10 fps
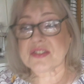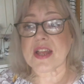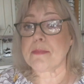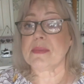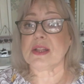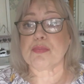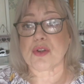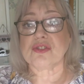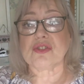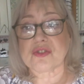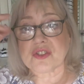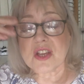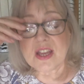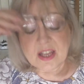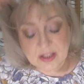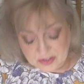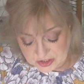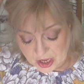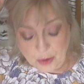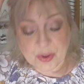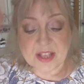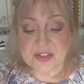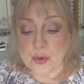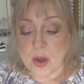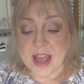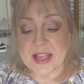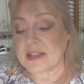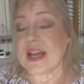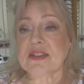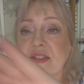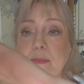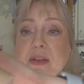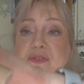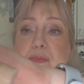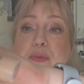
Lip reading: 10 ml of product, so it's quite a nice amount of